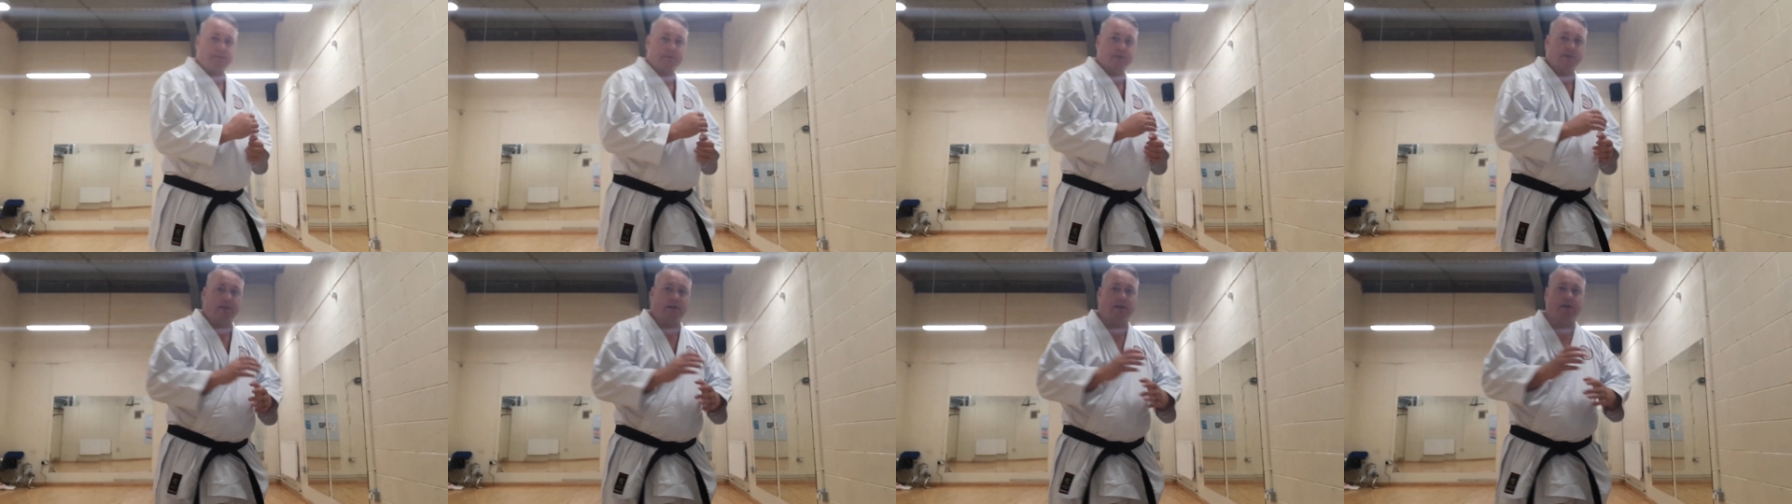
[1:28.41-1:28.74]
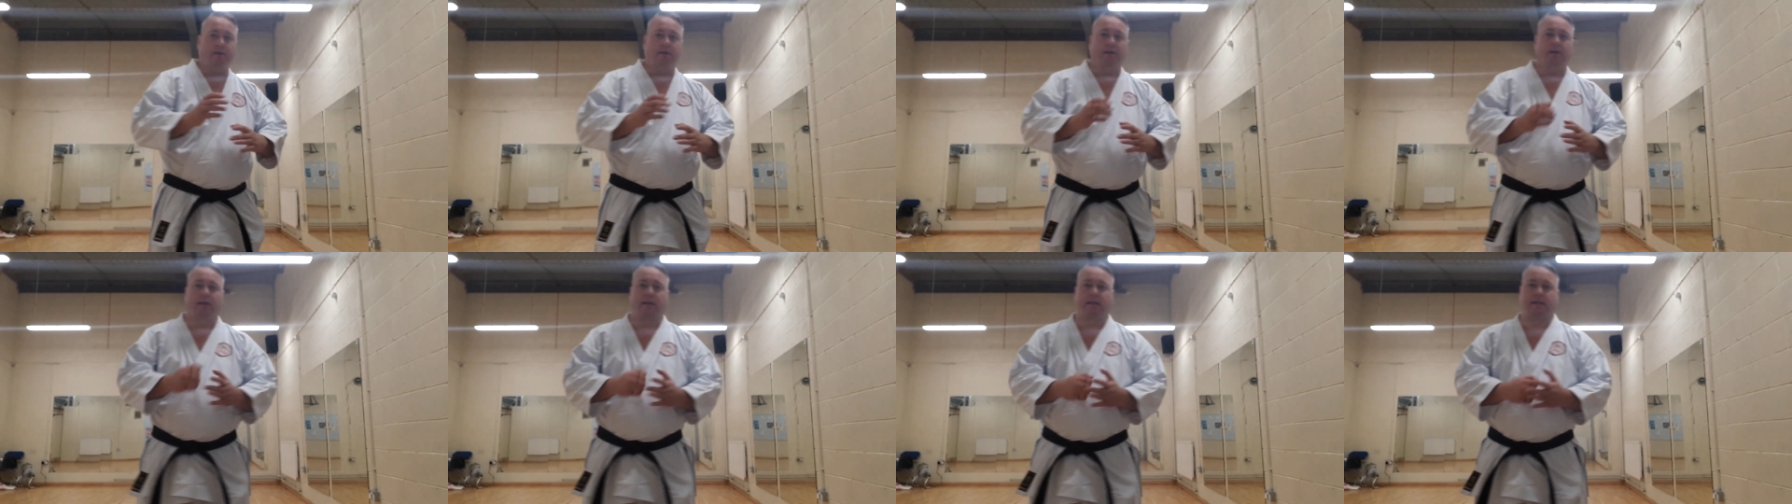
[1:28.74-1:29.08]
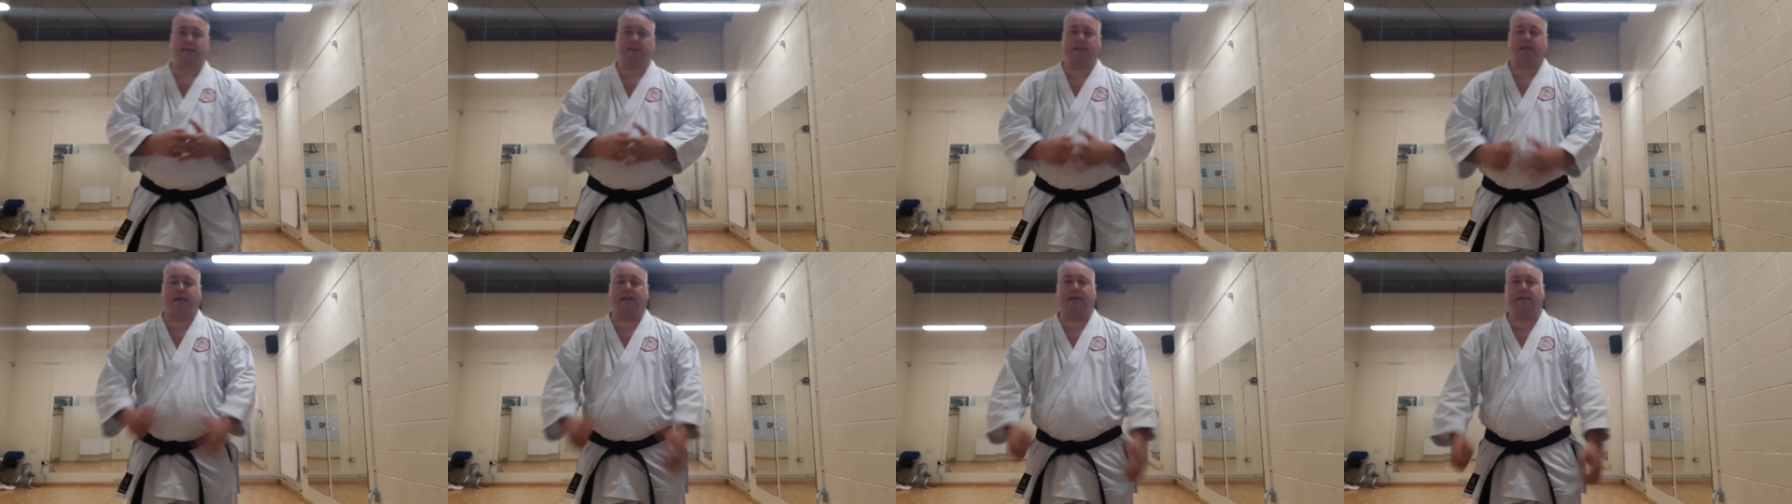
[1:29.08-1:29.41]
So let's
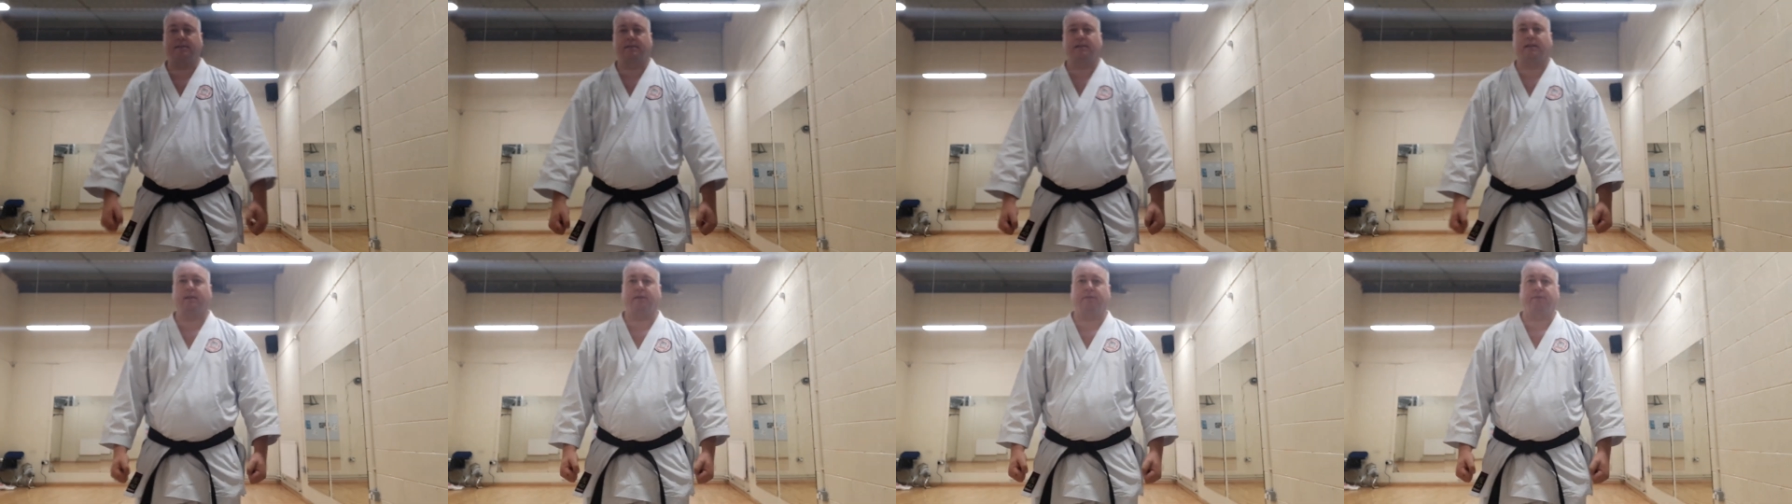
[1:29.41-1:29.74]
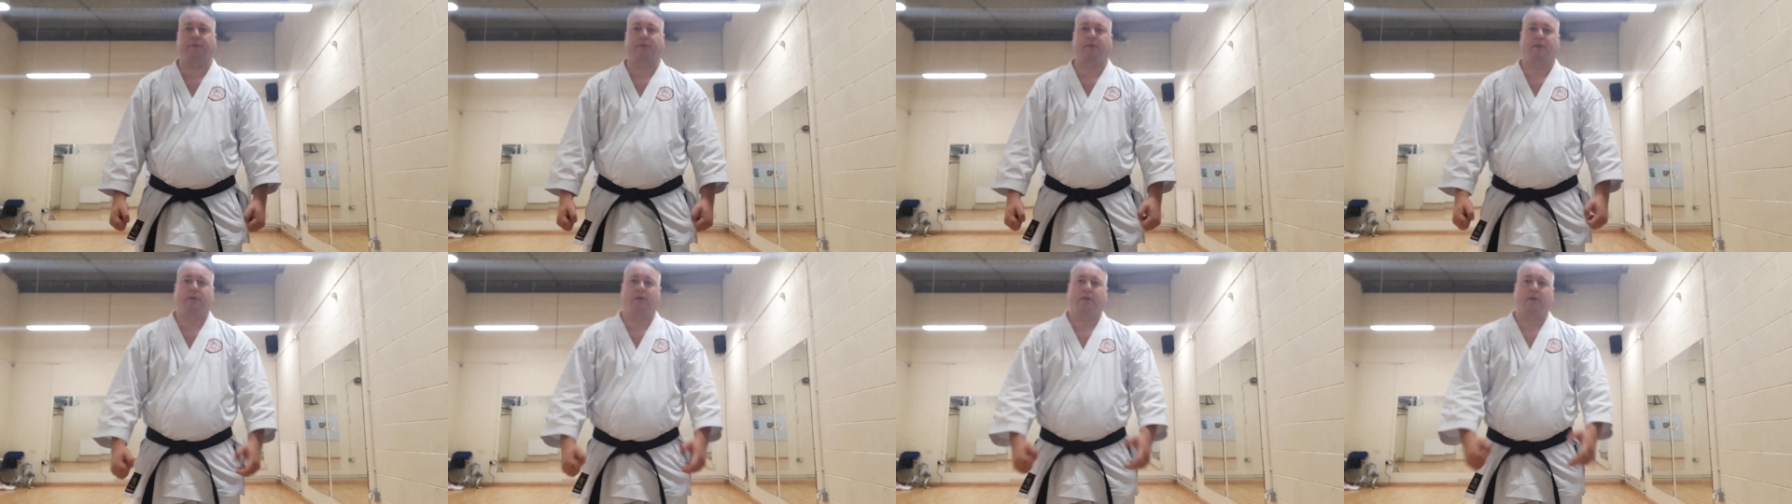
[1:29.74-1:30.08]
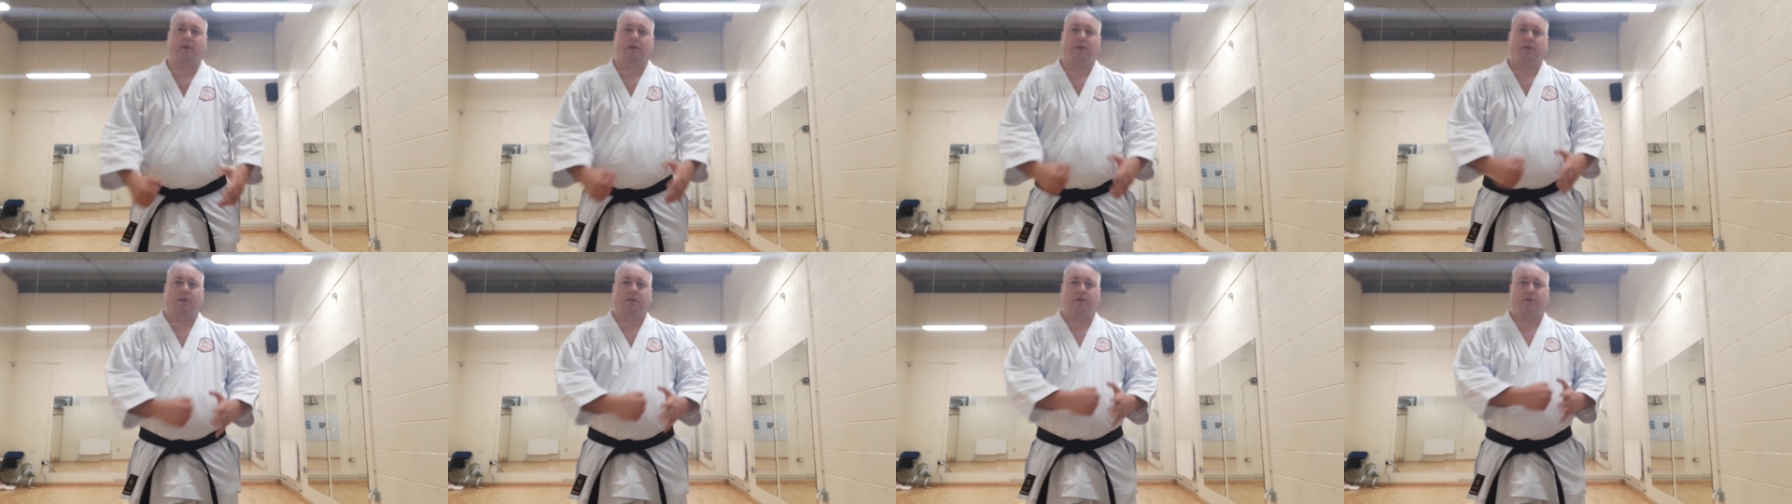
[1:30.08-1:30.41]
say instead of
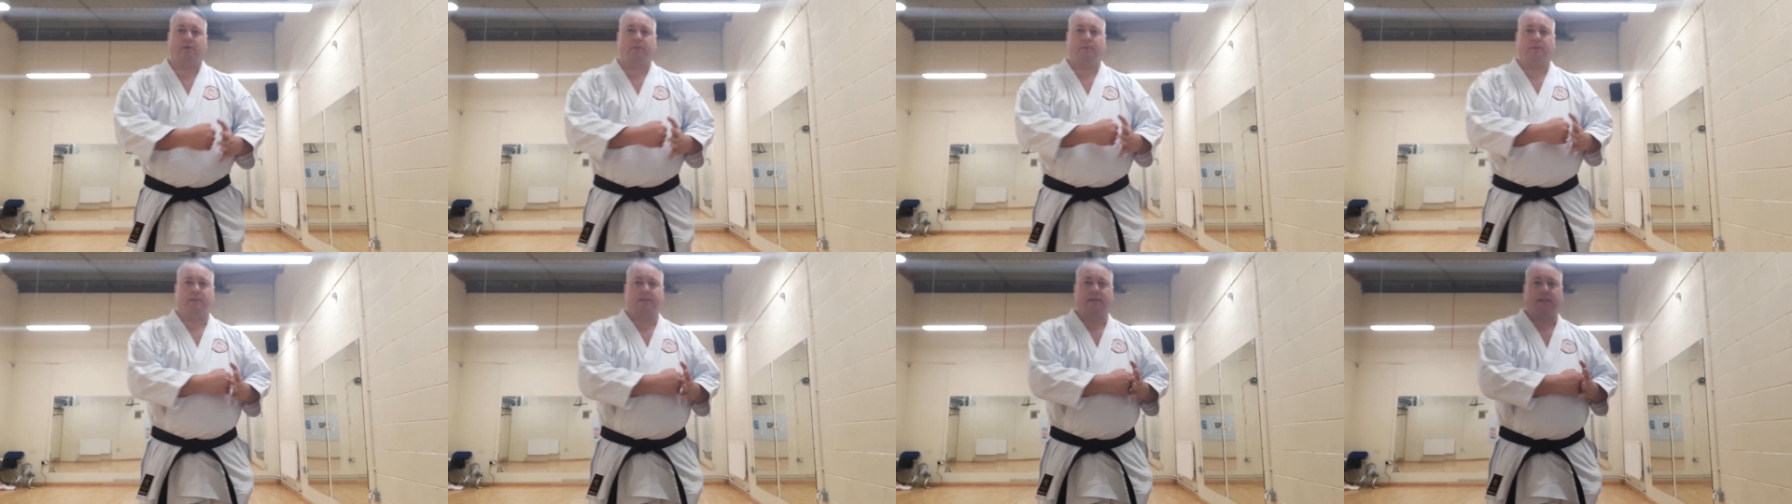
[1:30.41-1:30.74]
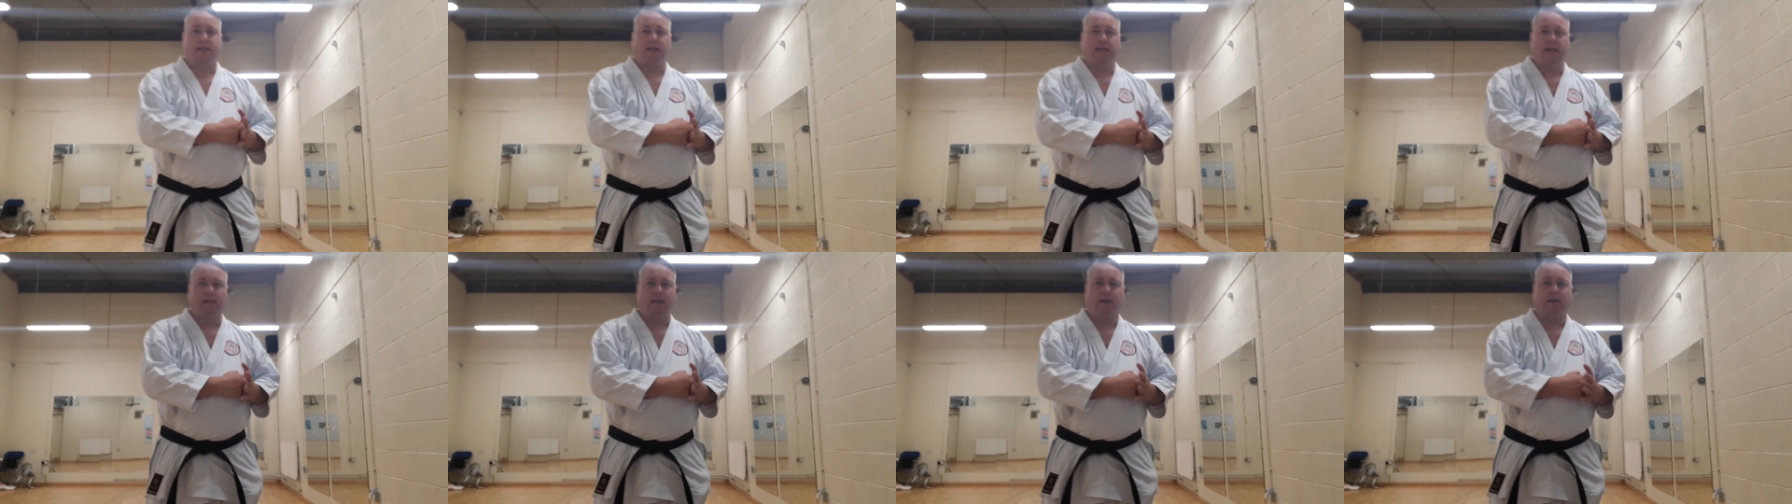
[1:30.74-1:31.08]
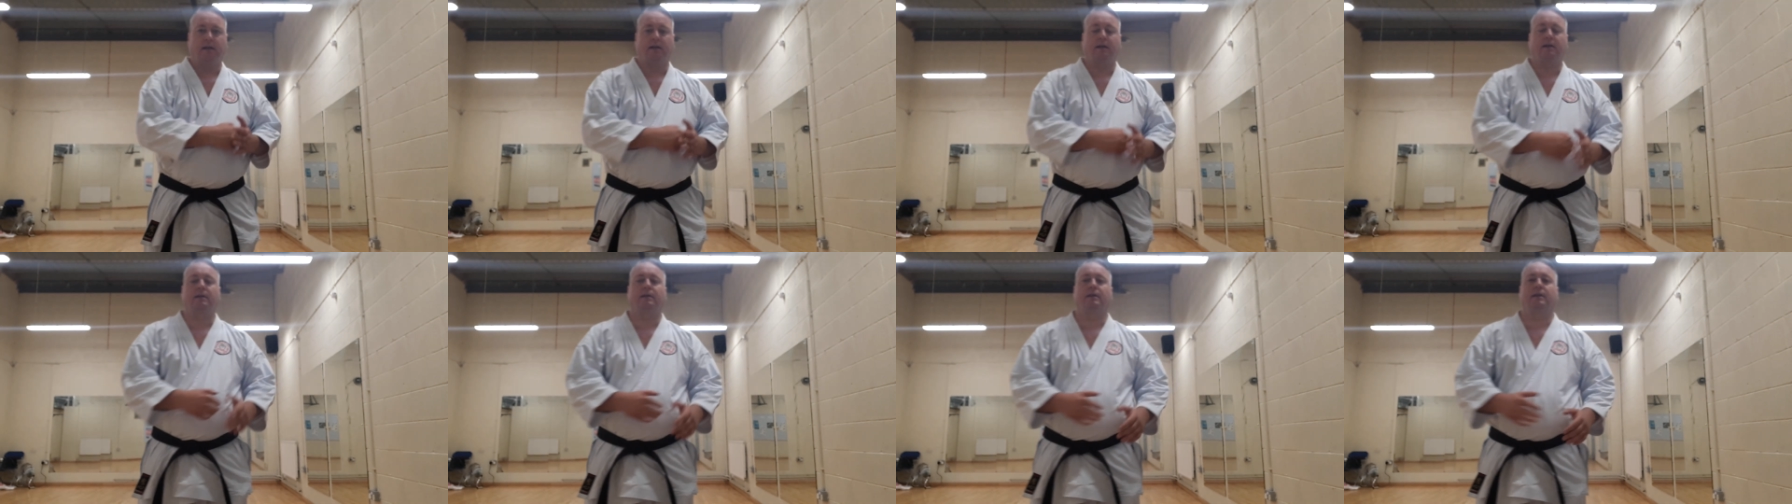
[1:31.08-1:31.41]
coming to
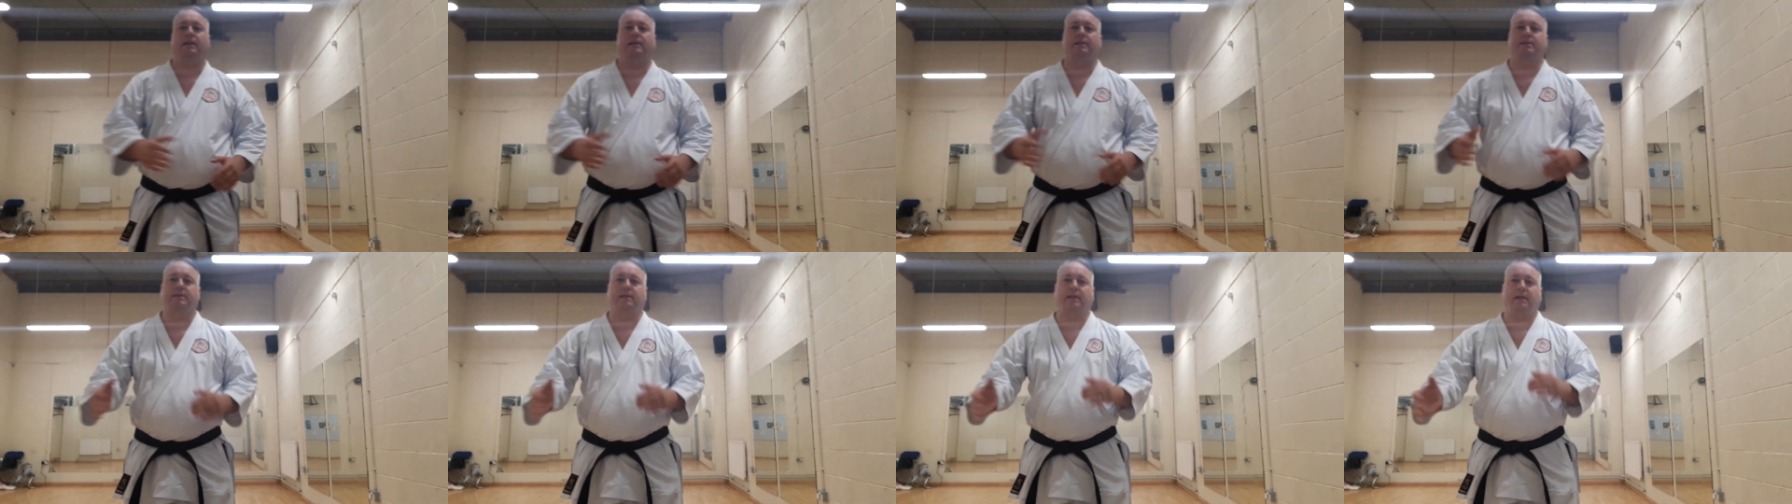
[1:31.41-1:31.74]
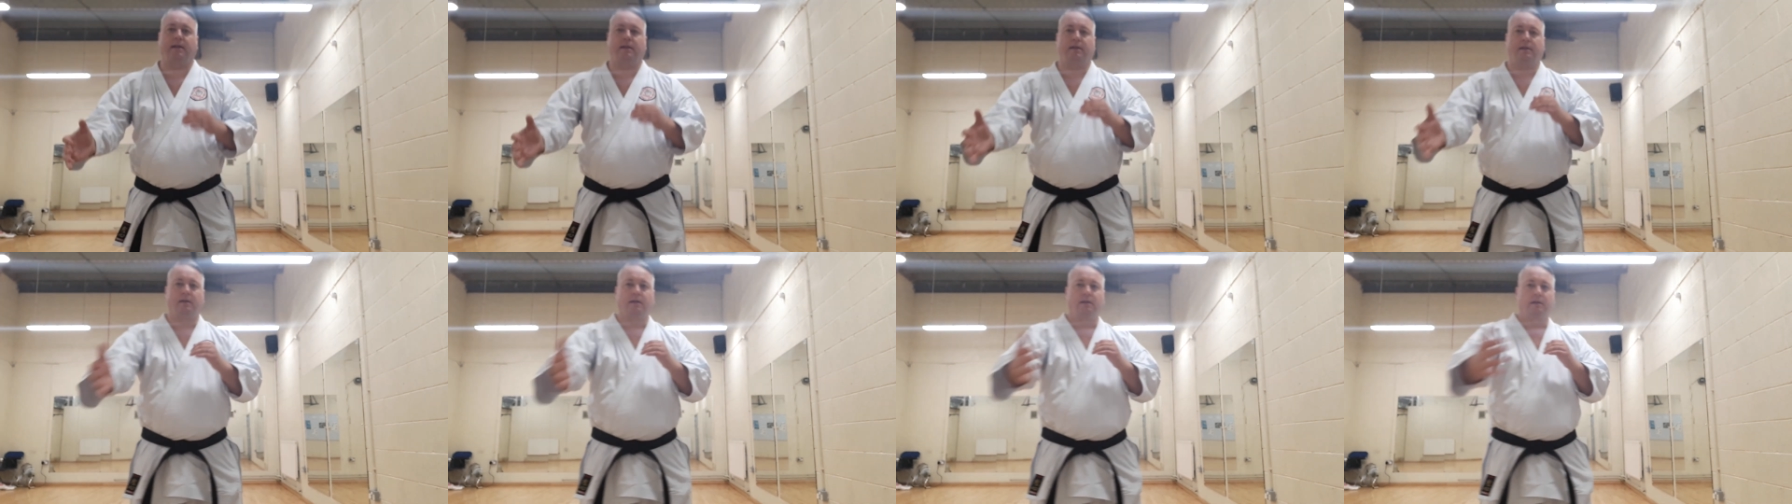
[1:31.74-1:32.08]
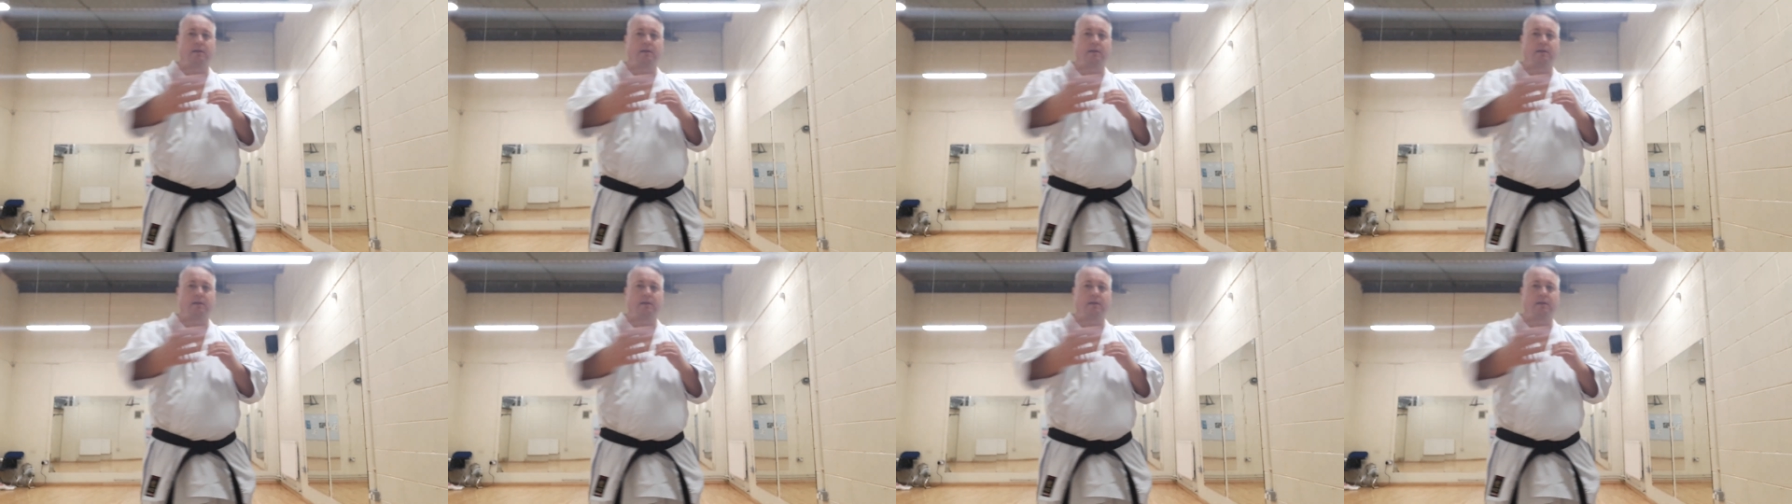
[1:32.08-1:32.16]
here, let's say